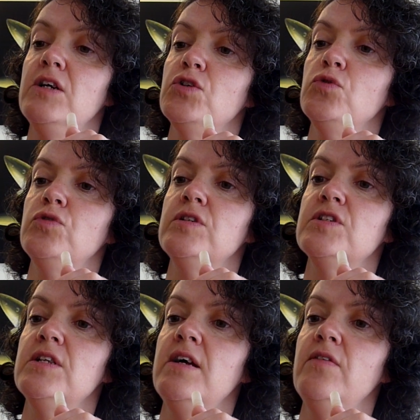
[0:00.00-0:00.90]

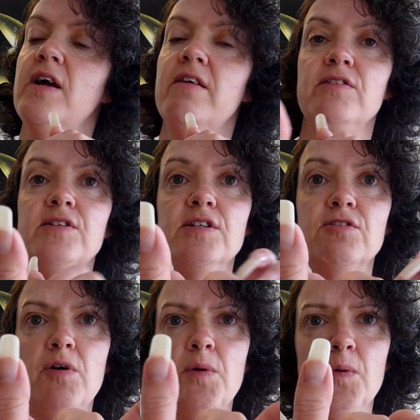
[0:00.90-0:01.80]
shortest nail there is
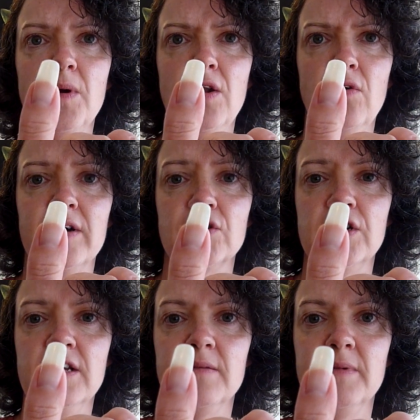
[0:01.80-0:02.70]
growing quite long
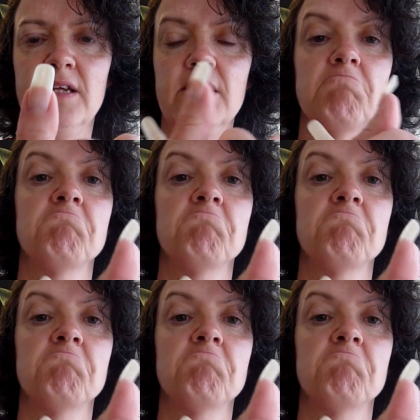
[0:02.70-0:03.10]
actually at the minute.